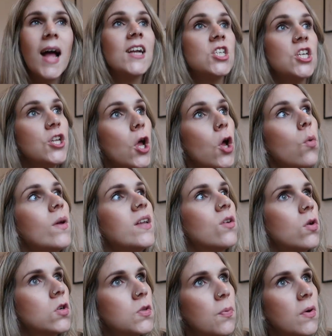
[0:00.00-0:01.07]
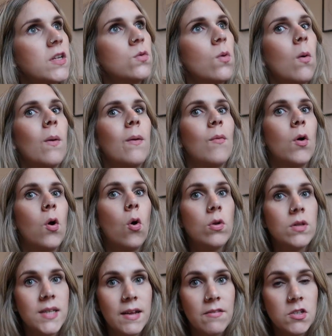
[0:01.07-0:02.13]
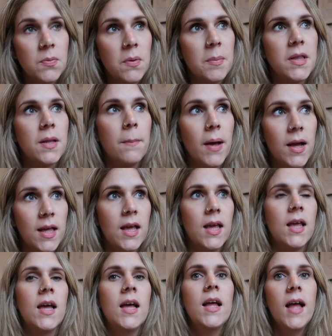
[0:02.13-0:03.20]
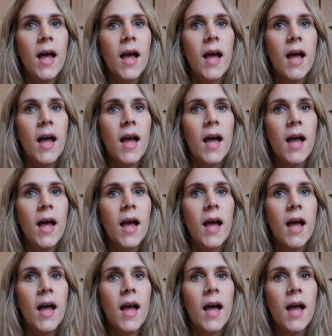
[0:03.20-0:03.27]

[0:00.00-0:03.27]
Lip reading: Actually, no, we'd got to the point as well where we were constantly having to put him in the buggy